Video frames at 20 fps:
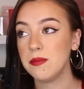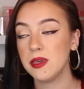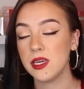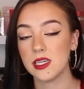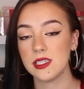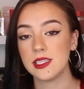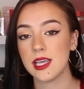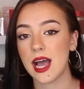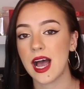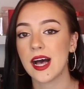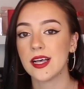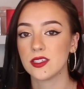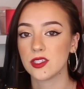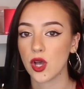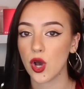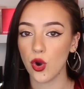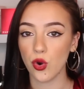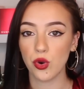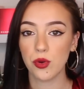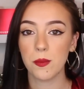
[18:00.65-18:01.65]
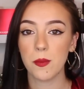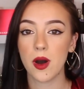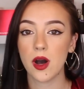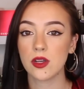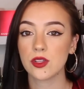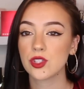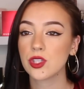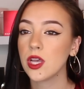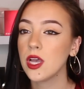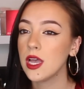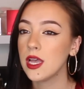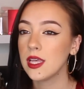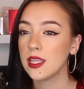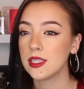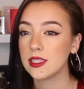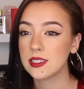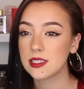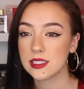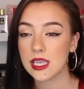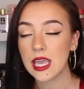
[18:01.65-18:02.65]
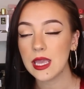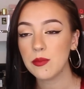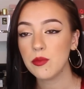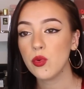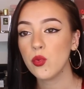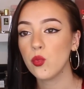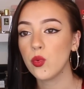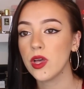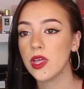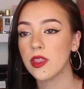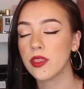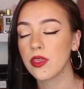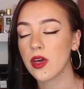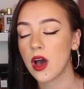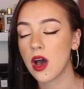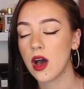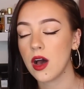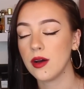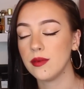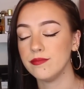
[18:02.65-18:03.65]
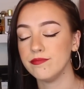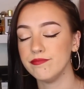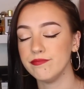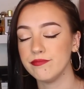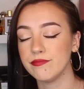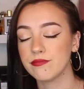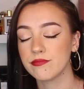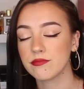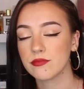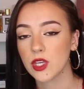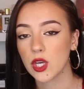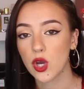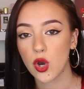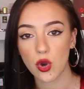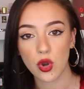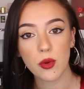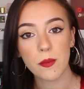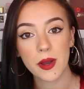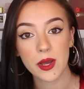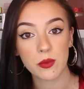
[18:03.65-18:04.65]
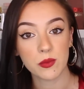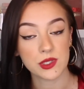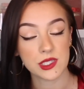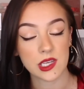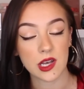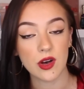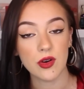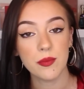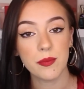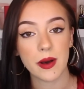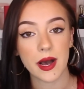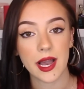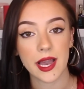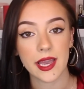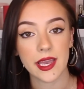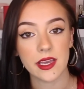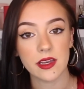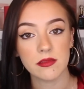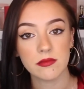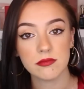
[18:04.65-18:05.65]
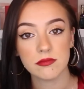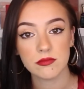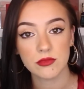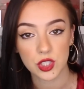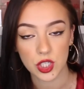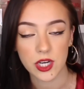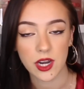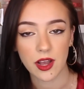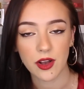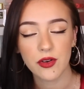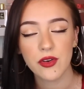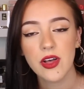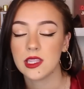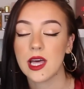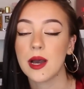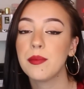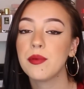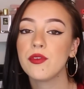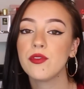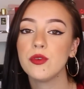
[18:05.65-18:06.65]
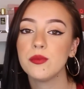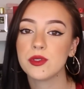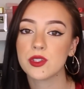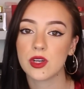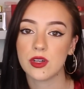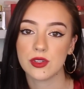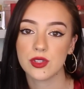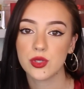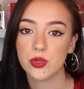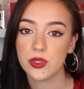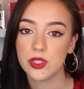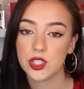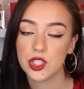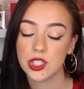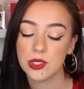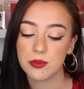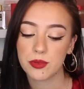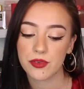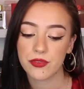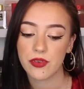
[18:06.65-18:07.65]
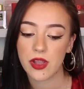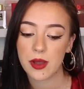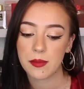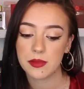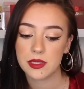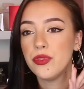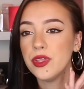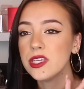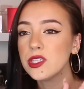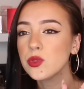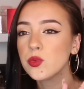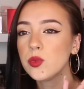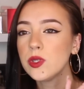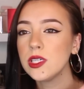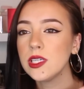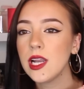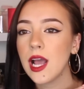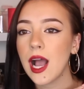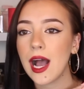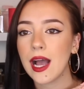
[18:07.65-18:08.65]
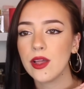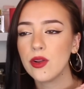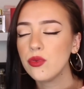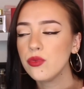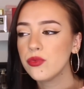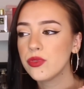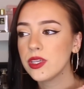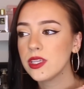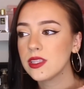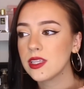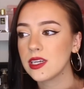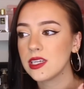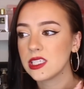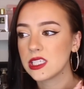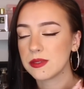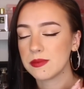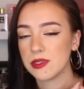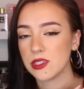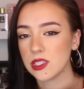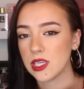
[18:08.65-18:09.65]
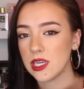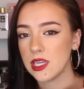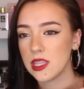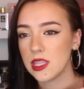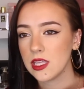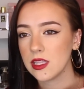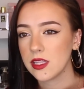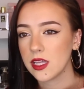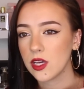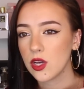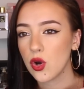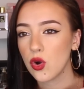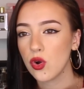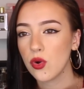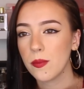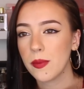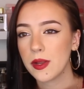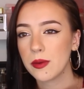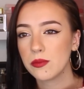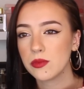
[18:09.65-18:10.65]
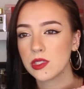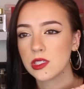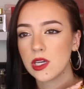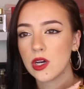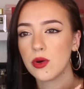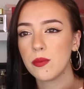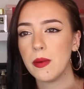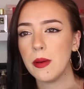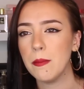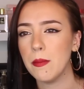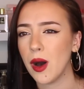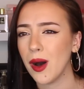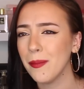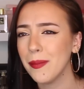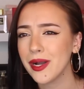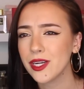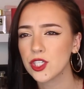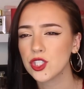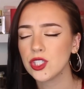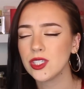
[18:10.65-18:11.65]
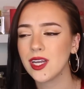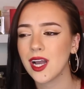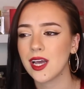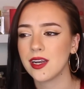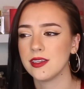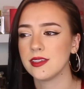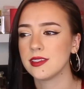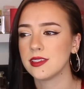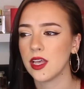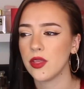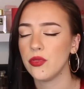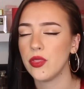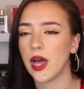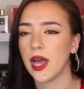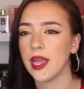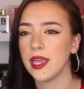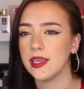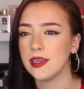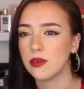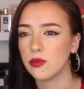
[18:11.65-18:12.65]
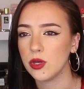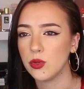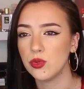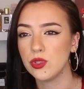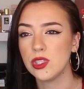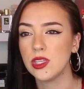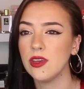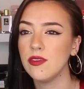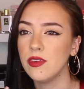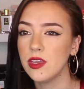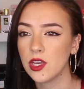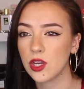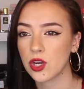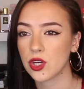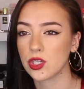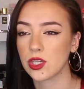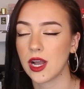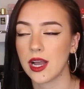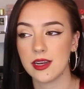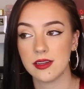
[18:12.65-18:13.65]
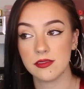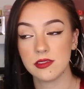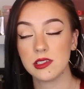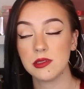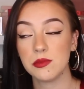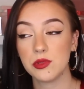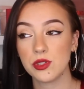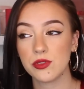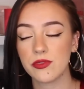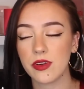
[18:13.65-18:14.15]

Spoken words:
because it has oak moss. Same with Coco Mademoiselle by Chanel. That perfume is also in the Chypre family. This one, I don't think that it smells anything like Coco Mademoiselle. My mom actually kind of said that it was giving her kind of similar